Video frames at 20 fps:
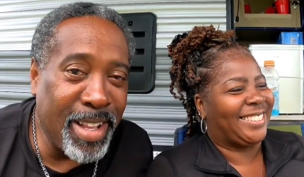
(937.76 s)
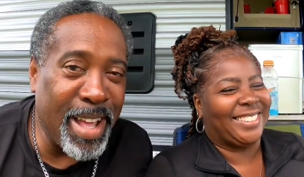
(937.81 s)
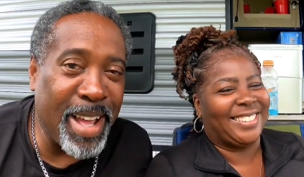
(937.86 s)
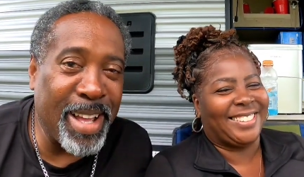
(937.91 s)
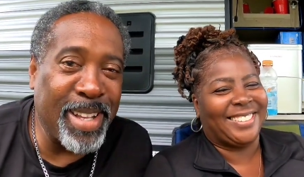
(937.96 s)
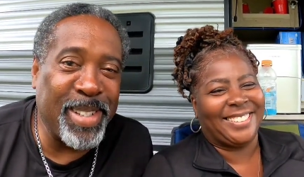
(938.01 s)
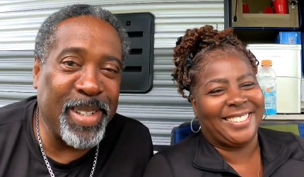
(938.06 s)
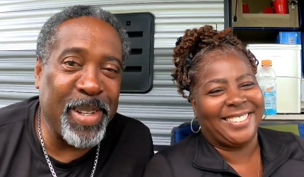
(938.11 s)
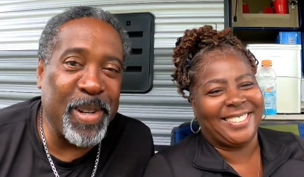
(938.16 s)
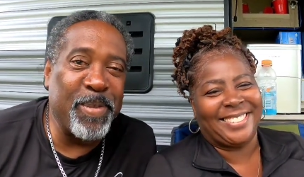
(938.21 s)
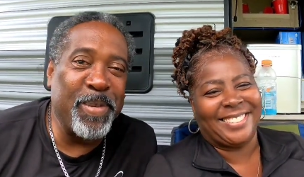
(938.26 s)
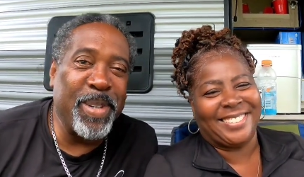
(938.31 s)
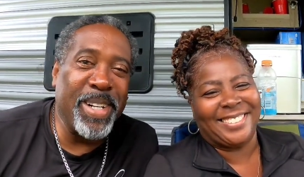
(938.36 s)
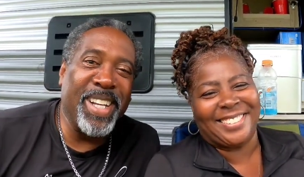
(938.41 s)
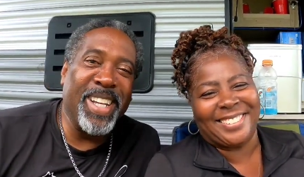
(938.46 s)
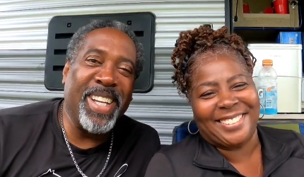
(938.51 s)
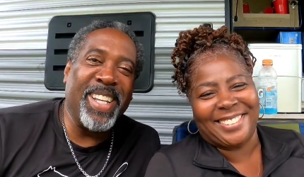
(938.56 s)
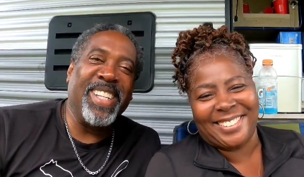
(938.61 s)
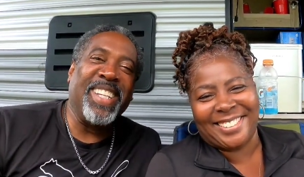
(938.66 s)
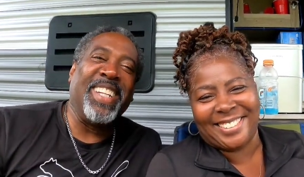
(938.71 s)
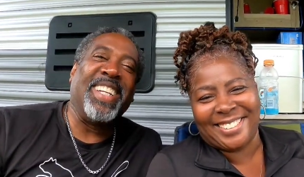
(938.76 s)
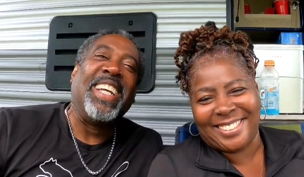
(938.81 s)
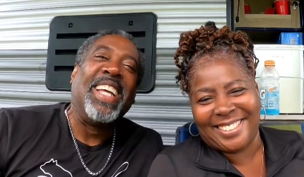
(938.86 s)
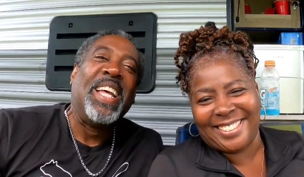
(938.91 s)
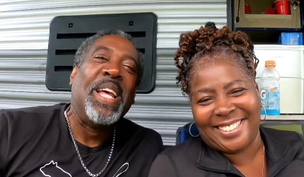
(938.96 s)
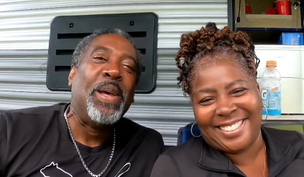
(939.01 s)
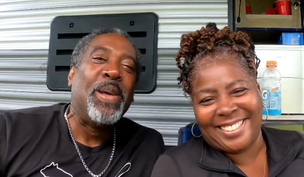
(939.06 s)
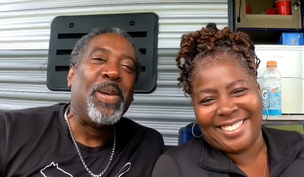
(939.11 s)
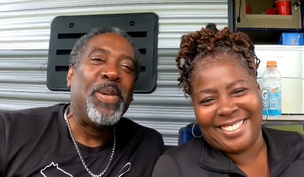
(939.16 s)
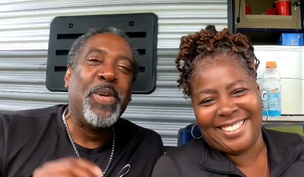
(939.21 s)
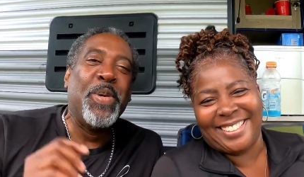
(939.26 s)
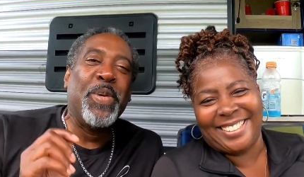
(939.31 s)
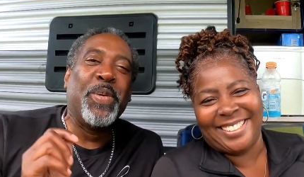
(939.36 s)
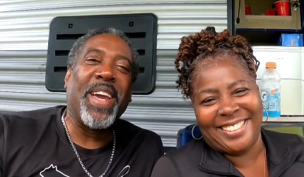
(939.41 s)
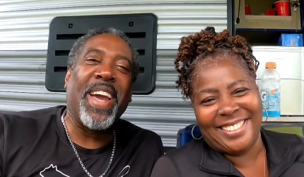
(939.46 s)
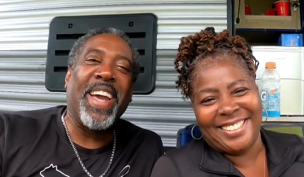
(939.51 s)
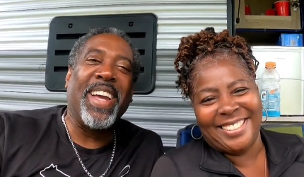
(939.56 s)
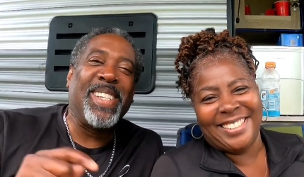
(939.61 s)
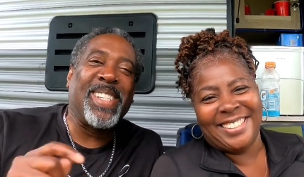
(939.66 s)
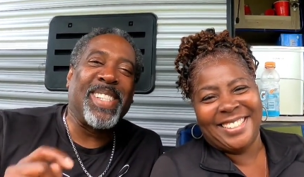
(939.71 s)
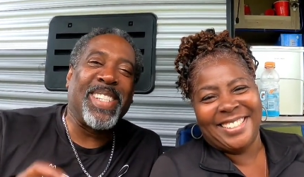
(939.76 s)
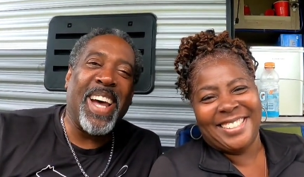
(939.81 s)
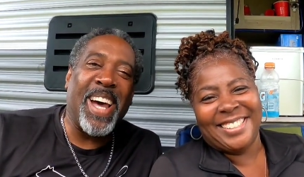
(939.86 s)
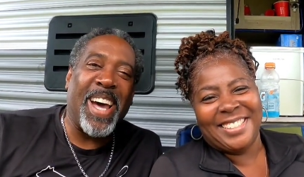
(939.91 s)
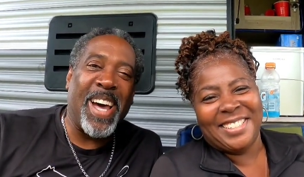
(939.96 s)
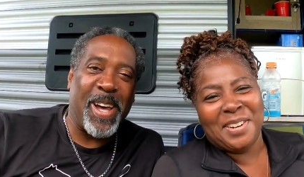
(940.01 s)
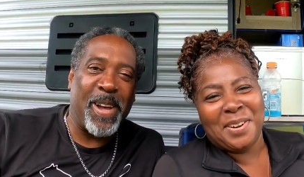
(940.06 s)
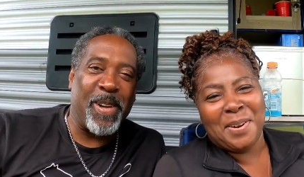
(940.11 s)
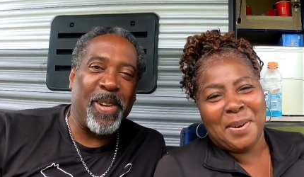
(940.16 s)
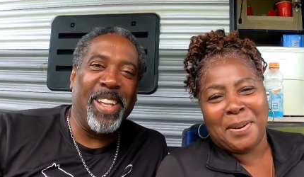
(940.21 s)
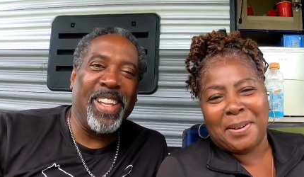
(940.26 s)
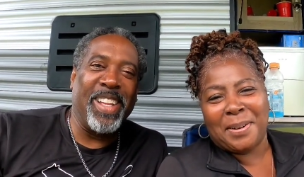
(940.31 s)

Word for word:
Speaker 1: That's your buddy. You can't stop.